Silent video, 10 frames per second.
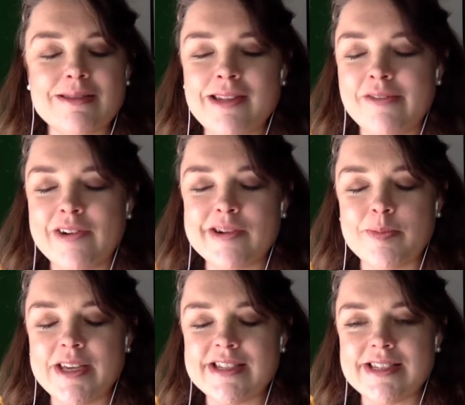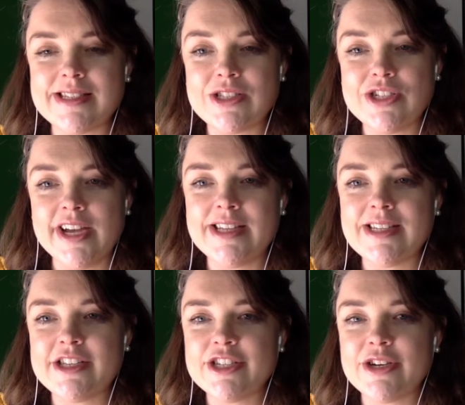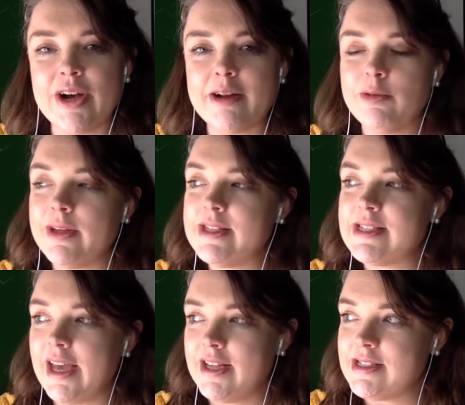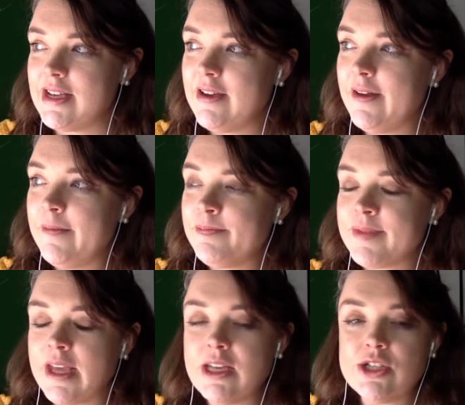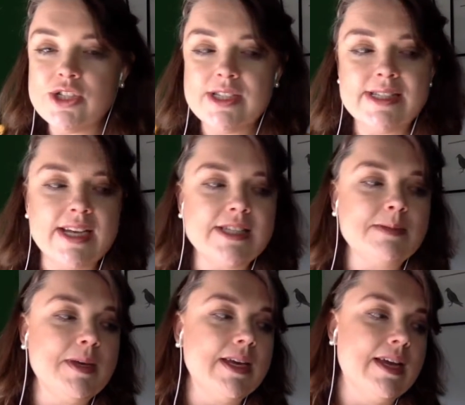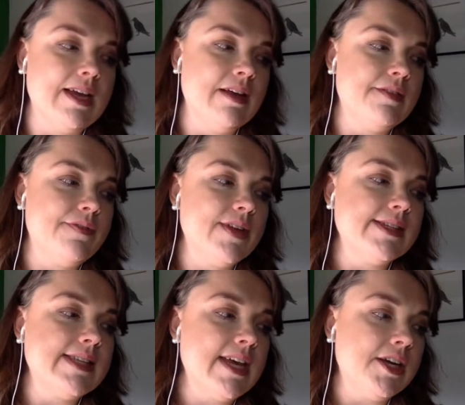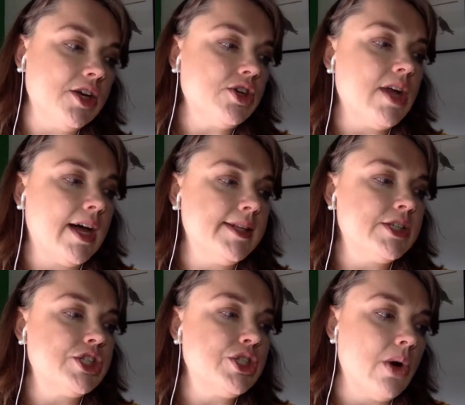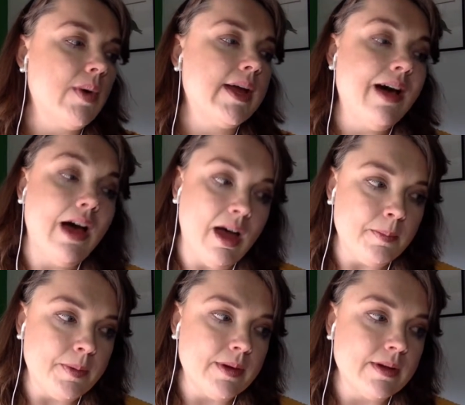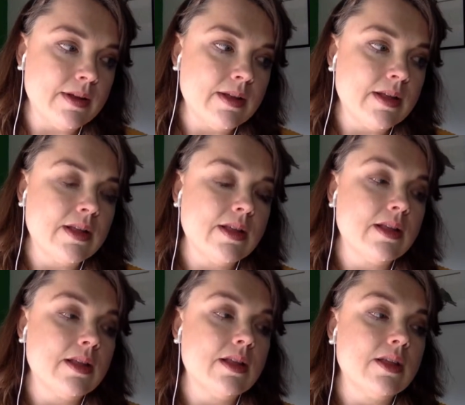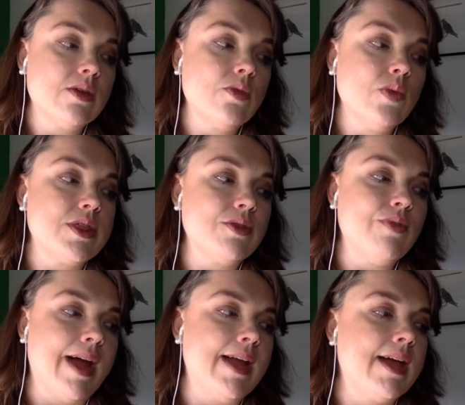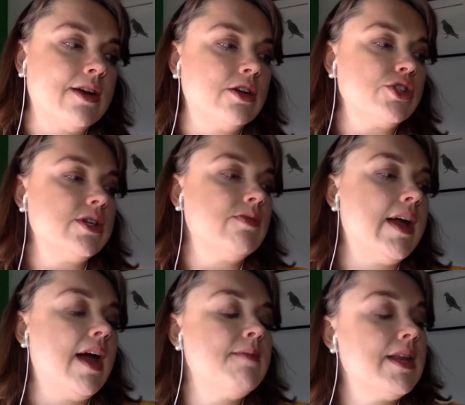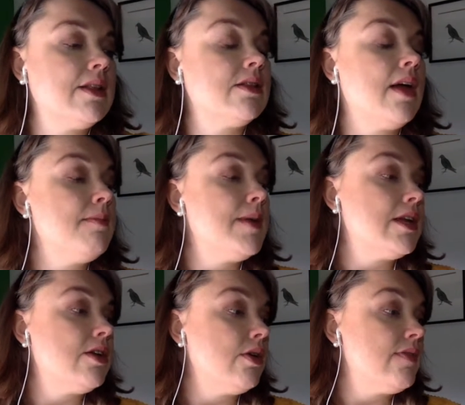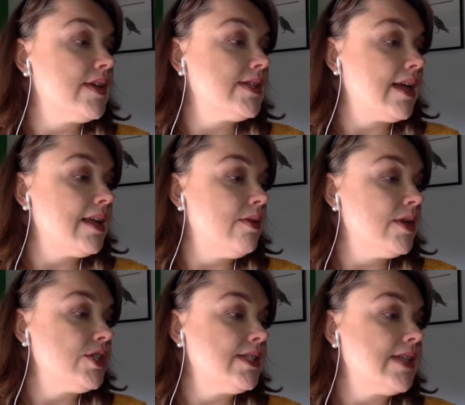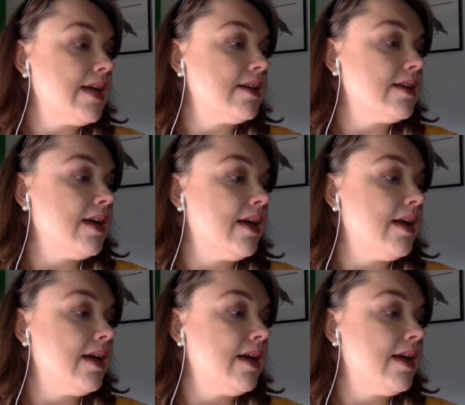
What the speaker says: love her to pieces, and she has such incredible insights. She said to me, it feels like you're not showing up with the right energy. Wait, I made a note of exactly what she said